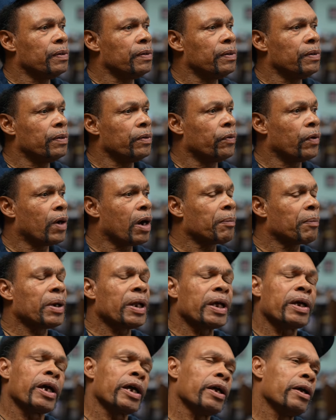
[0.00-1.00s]
drama
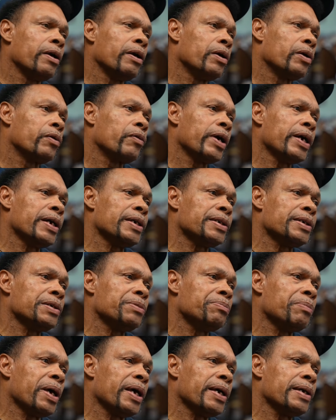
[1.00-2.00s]
and the, and the crazy
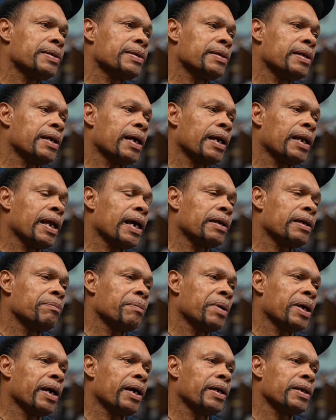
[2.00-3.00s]
mess, and I like,
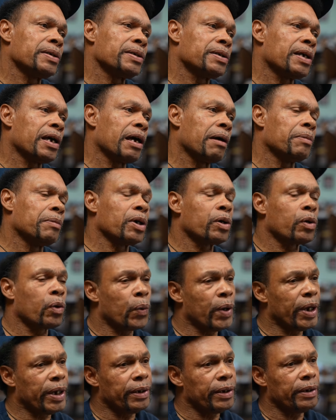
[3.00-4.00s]
man, it's time to
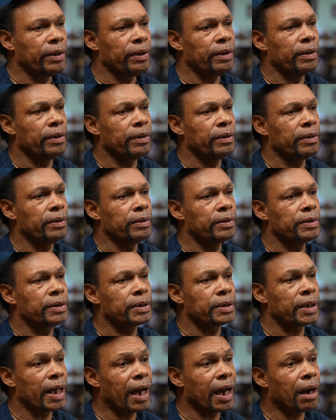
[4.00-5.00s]
quit,
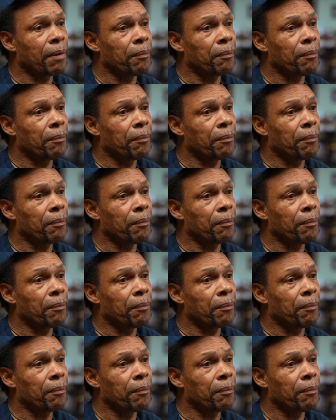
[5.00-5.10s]
stop.